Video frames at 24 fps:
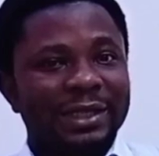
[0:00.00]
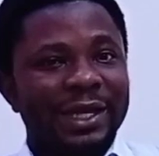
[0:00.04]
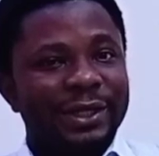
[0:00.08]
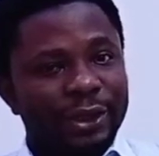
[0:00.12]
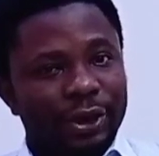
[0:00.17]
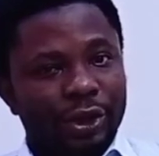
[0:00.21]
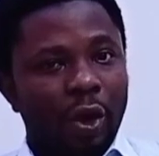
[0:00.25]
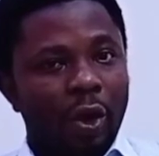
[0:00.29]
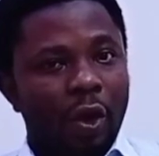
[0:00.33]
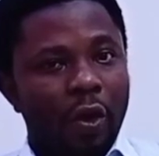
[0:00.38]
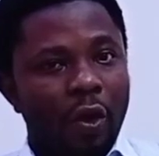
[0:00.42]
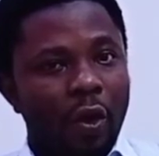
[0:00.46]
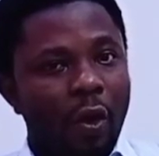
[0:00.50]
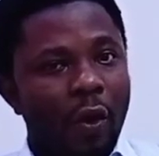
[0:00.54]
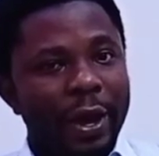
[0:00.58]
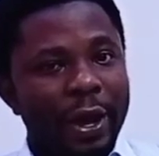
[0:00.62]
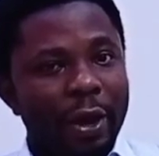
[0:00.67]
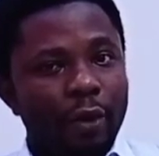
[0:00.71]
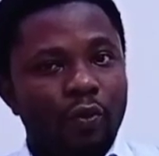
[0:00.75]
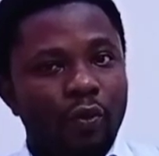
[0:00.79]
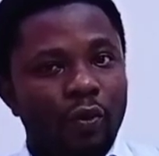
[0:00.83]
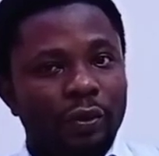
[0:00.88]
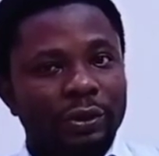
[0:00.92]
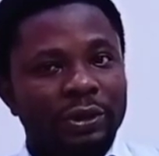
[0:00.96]
a sore or
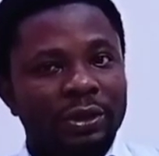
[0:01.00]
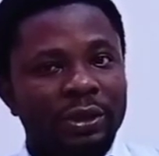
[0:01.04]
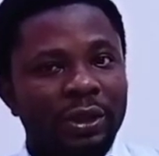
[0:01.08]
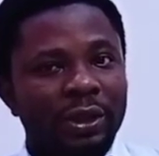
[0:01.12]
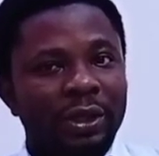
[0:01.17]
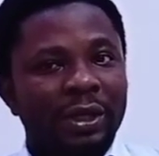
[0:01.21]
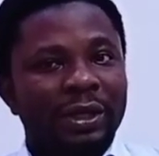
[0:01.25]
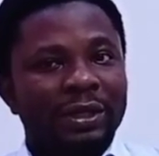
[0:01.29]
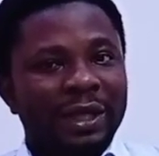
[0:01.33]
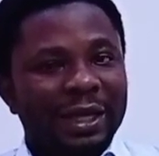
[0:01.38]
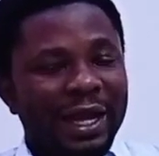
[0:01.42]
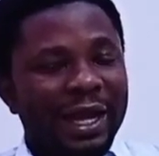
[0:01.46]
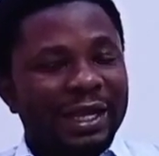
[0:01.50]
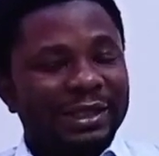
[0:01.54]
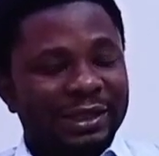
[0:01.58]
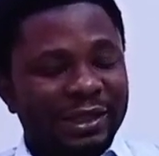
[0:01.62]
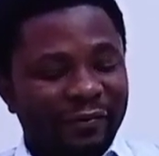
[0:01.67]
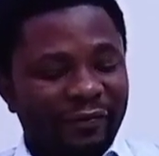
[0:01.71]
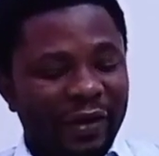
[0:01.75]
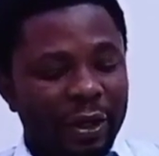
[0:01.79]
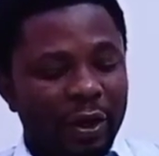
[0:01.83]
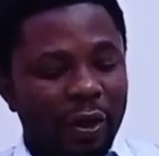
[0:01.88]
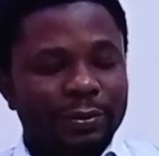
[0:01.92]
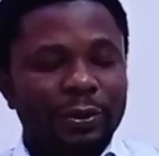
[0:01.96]
a wound that has
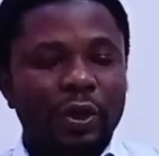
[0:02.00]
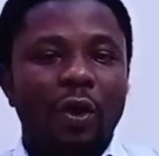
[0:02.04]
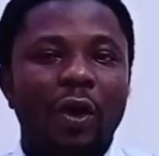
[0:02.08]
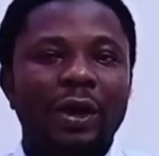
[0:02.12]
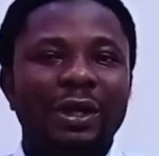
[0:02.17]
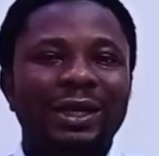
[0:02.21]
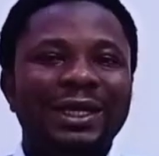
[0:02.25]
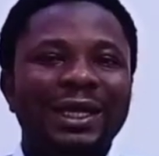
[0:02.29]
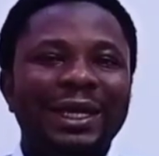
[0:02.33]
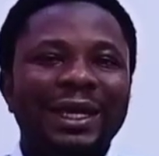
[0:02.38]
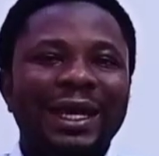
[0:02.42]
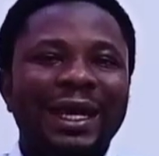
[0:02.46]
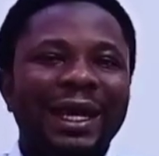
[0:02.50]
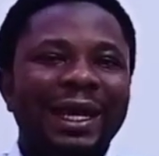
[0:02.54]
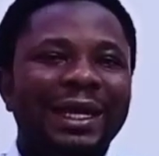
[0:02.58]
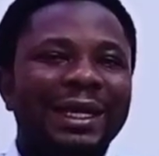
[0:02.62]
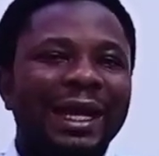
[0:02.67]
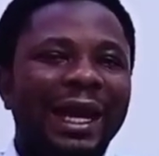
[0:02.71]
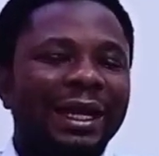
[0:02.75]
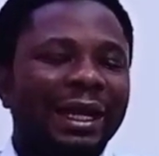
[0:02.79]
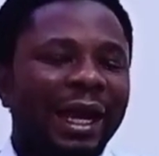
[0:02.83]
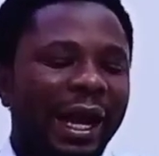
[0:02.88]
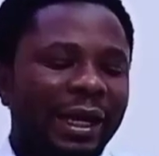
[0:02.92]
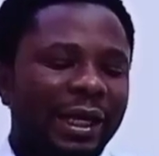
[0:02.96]
developed on the
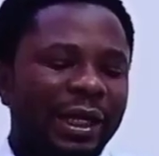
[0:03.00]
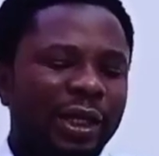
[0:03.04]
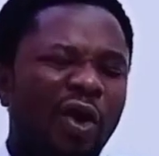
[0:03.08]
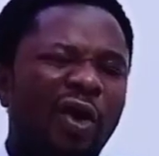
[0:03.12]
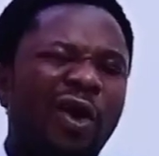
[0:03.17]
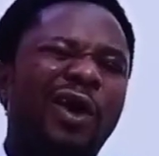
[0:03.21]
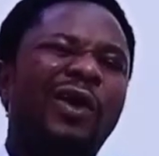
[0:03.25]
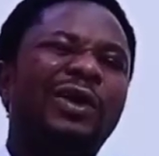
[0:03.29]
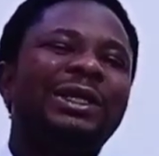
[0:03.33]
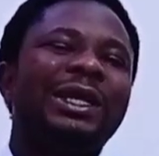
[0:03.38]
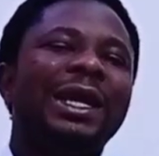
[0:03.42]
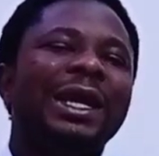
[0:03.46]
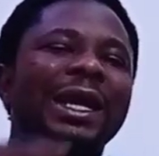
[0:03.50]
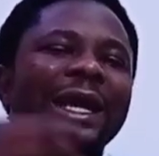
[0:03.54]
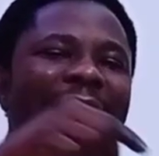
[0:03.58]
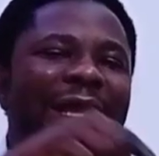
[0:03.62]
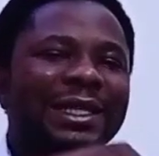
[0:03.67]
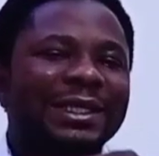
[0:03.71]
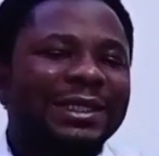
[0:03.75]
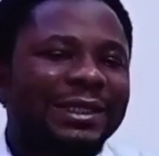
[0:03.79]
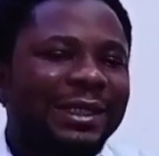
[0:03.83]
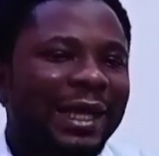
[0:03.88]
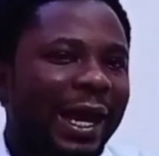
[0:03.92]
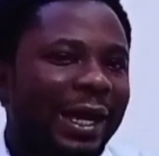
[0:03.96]
inner lining, on the
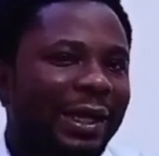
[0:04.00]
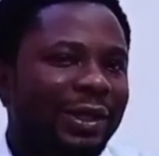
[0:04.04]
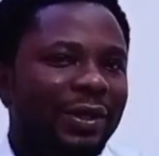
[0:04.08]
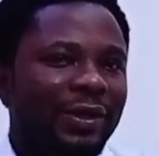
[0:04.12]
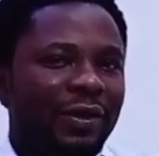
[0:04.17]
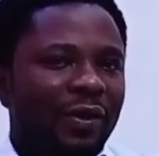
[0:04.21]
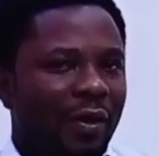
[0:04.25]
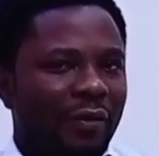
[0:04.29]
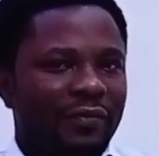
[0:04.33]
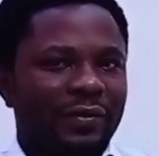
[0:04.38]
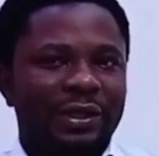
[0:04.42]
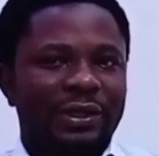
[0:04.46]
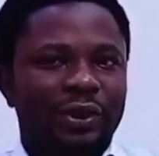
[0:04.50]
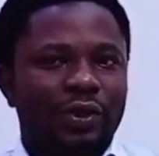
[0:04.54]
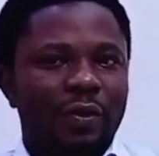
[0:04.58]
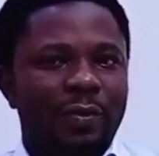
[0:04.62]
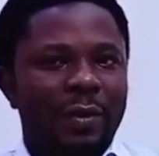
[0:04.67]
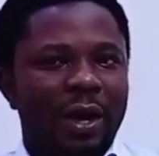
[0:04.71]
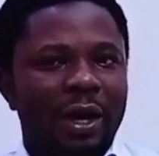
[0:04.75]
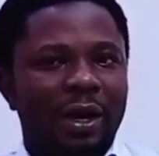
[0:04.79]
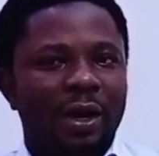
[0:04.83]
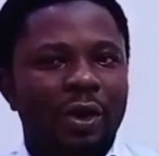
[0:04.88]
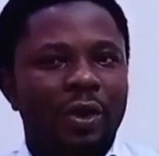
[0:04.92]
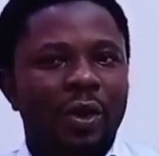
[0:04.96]
inside of the
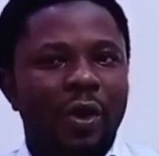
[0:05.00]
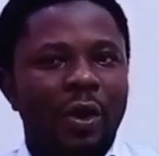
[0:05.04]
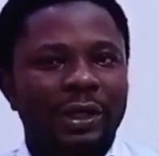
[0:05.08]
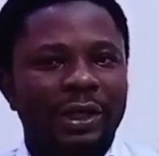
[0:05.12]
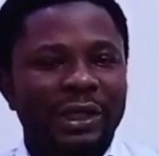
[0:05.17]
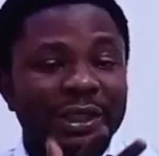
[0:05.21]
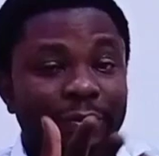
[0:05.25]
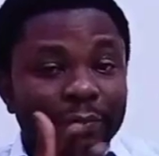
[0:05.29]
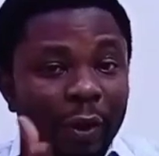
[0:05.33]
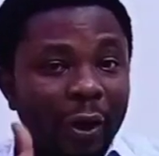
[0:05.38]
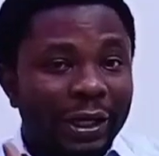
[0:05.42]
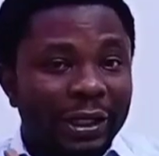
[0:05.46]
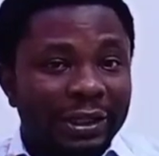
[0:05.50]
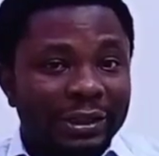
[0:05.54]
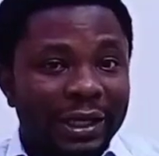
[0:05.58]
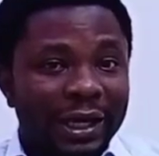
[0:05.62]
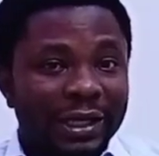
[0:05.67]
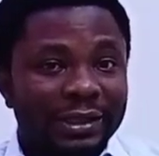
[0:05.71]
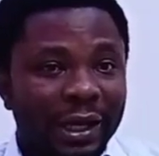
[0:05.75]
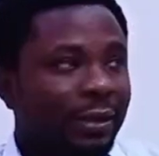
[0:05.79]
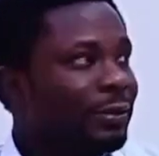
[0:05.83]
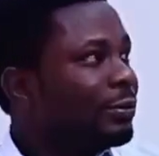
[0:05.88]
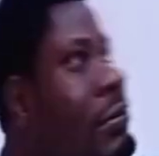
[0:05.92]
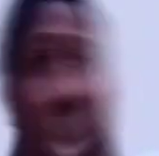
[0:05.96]
stomach or the small
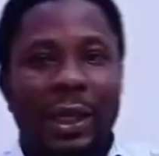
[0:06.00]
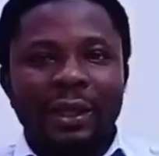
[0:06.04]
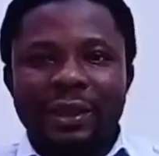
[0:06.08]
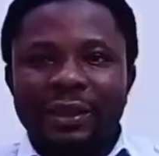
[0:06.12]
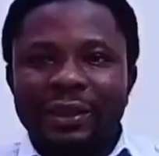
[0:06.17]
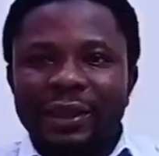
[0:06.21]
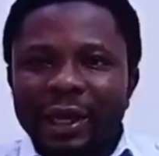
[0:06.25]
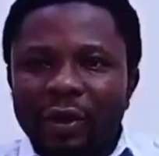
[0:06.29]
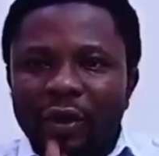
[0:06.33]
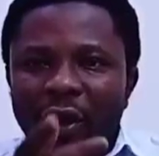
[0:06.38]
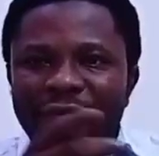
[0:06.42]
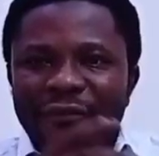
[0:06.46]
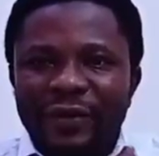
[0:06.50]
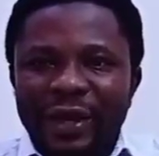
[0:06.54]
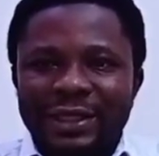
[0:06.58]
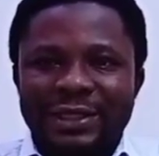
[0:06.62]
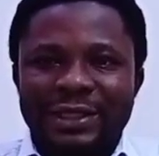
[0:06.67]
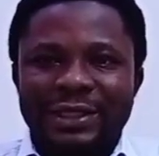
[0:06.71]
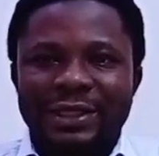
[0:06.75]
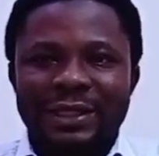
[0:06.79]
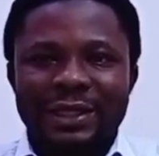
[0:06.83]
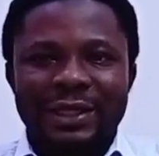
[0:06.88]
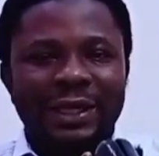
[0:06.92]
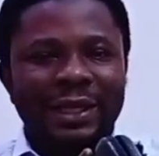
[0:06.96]
intestine. Think of
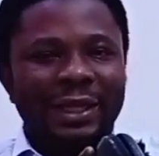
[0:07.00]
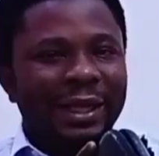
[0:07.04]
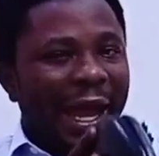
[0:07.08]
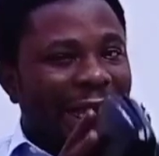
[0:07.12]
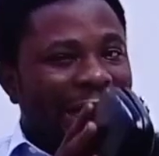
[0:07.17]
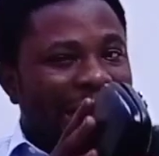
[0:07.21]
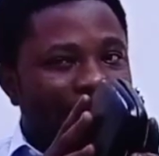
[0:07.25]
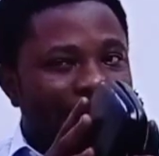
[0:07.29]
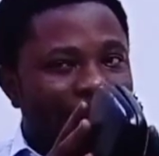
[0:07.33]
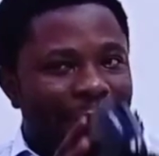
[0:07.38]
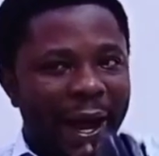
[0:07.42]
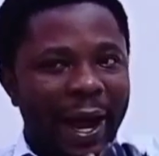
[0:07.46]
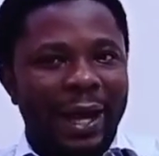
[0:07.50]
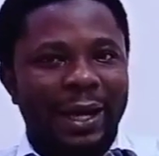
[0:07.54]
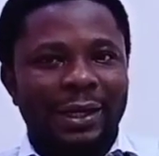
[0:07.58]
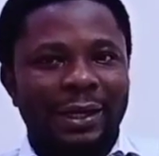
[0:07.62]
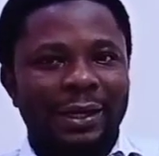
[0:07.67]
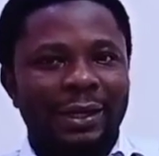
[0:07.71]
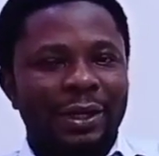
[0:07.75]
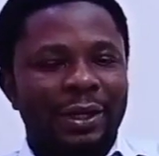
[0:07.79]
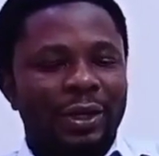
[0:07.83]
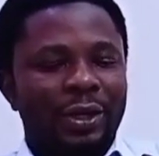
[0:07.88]
it like a bag.